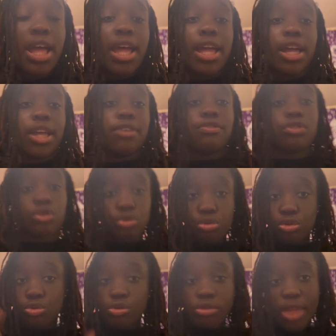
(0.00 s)
If you
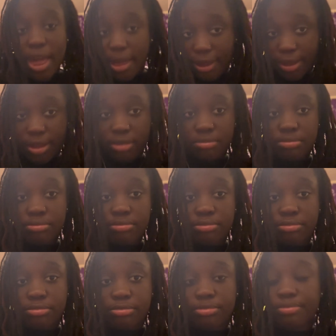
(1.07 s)
do that,
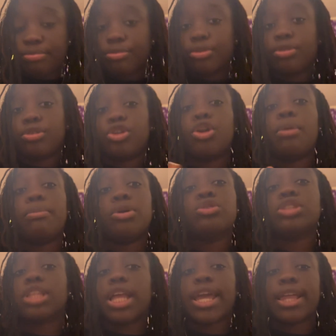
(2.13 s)
you're
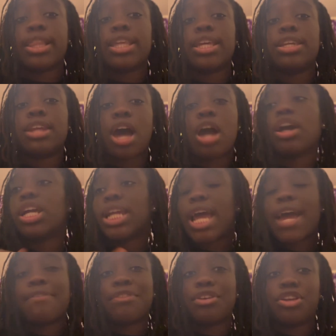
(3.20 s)
most likely not gonna
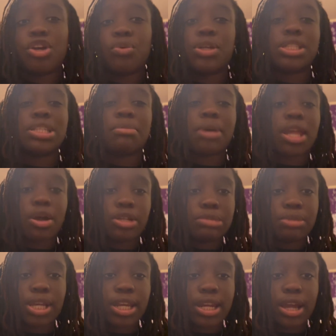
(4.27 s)
have to deal with somebody else
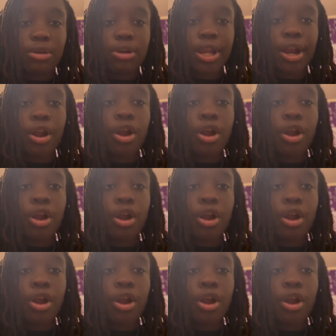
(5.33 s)
being down there,